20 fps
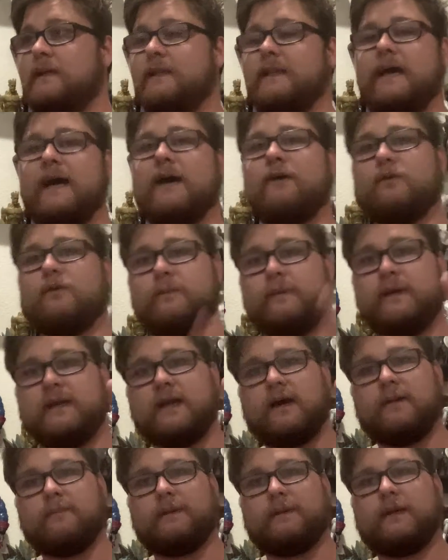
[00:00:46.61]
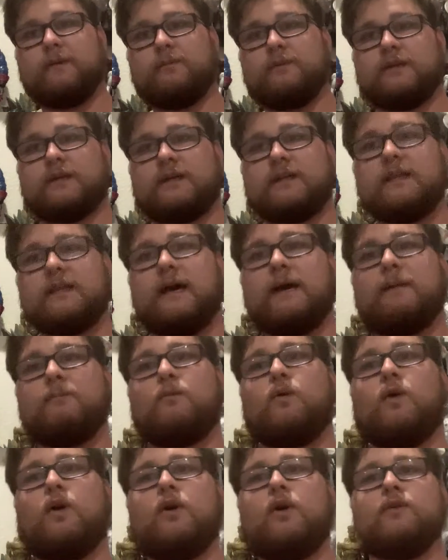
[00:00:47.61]
Now, we may not be able to
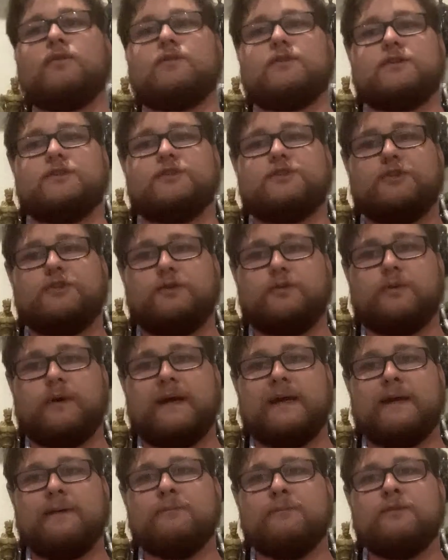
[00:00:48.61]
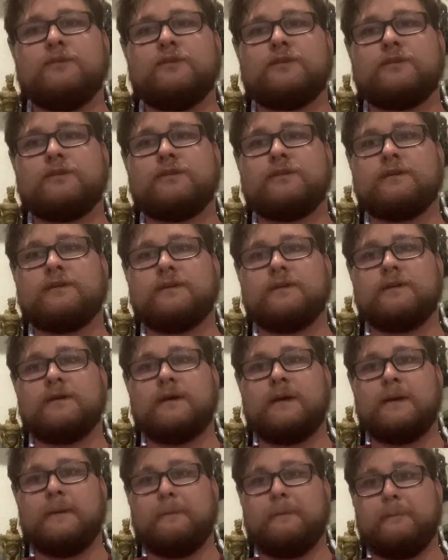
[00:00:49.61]
climb walls or shoot webs,
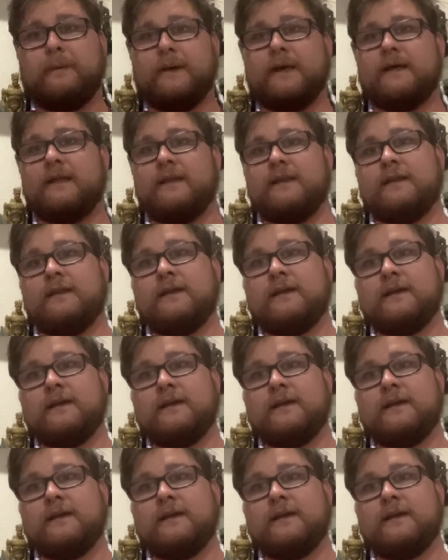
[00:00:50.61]
but